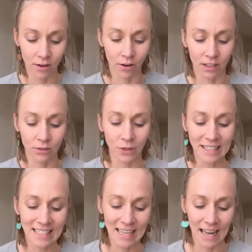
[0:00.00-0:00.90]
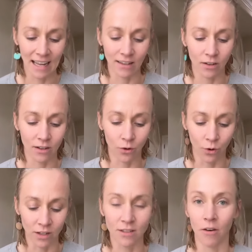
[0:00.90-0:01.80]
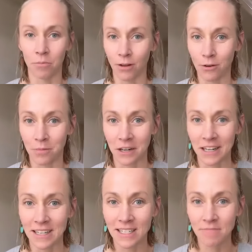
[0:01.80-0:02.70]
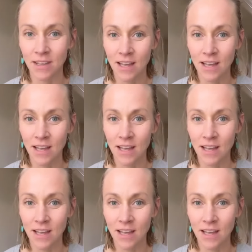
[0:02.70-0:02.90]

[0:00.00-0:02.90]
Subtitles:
or 28 quarts of blueberries.